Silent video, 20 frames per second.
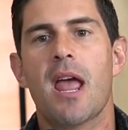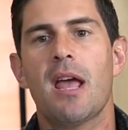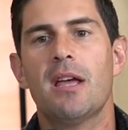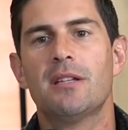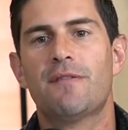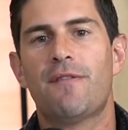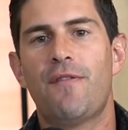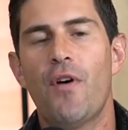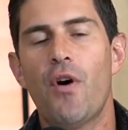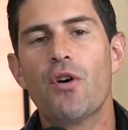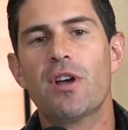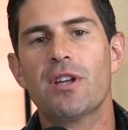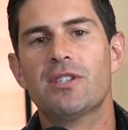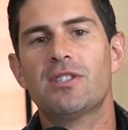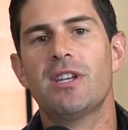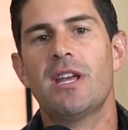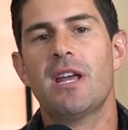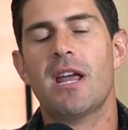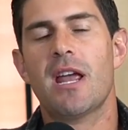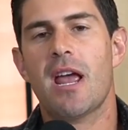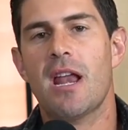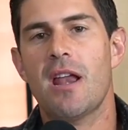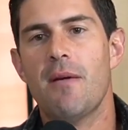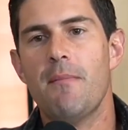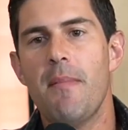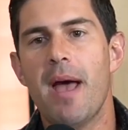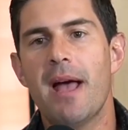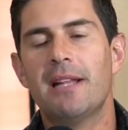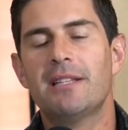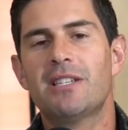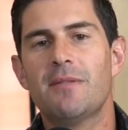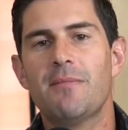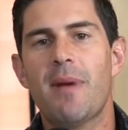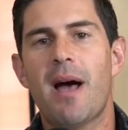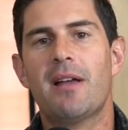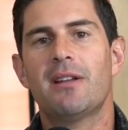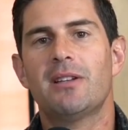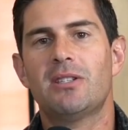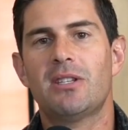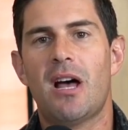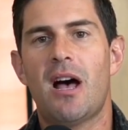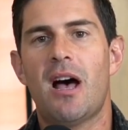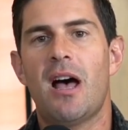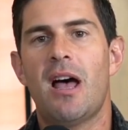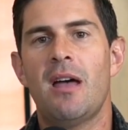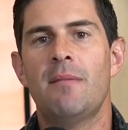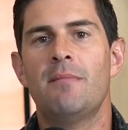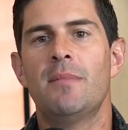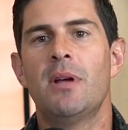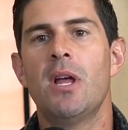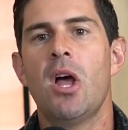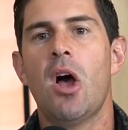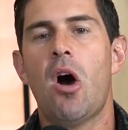is focusing an immense amount of time